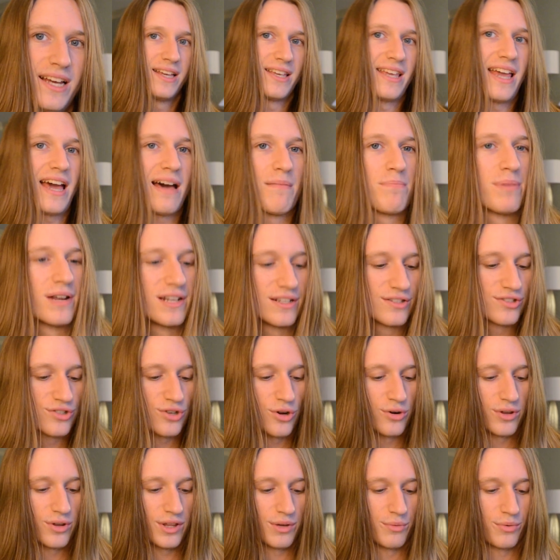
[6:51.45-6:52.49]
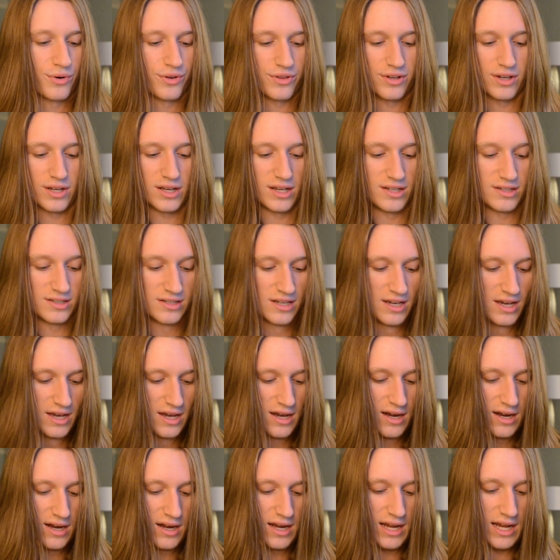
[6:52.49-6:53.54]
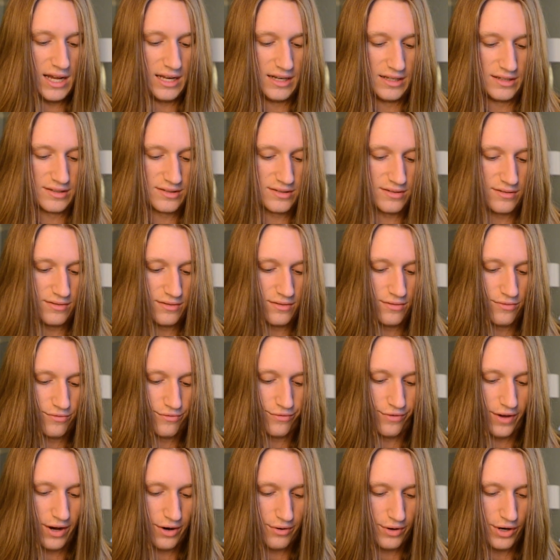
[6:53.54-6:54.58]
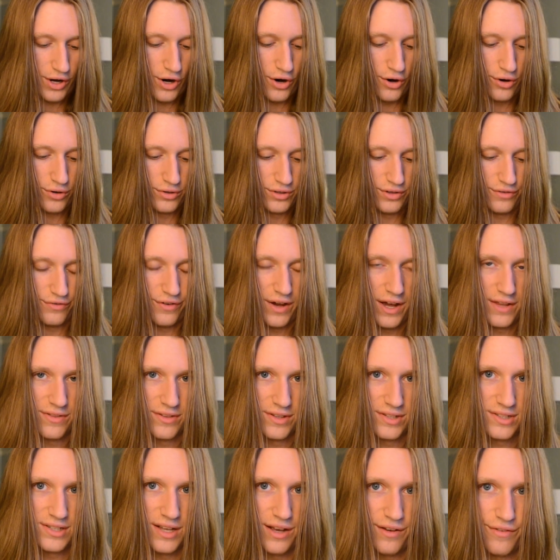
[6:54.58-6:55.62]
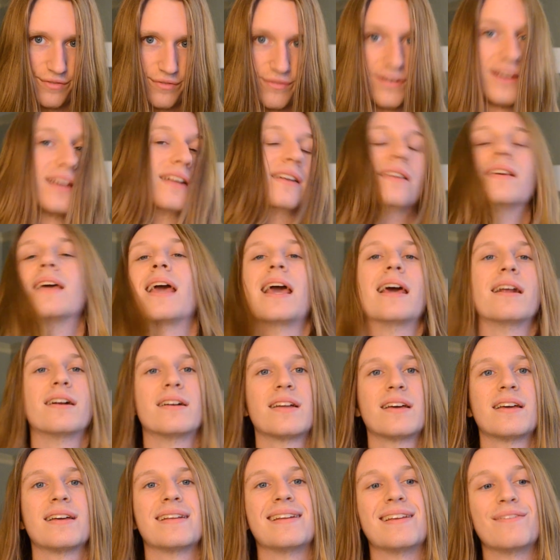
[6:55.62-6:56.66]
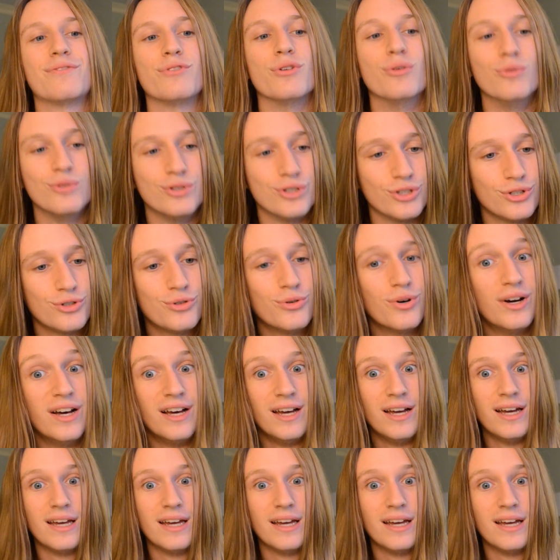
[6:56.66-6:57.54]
Yeah, but it's totally worth it, because it is very hard to find this stuff in Canada, and if you do,